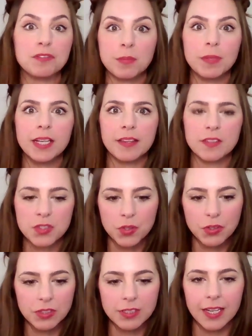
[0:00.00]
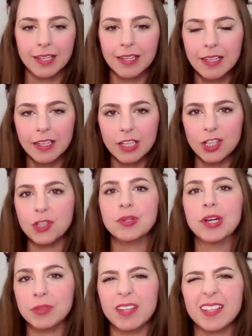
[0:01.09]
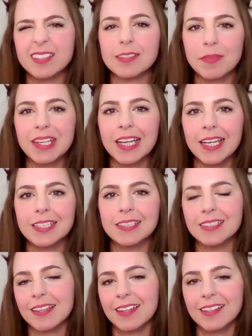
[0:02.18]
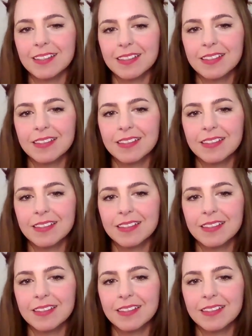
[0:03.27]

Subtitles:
from another source, then you know that there's something in it, I think.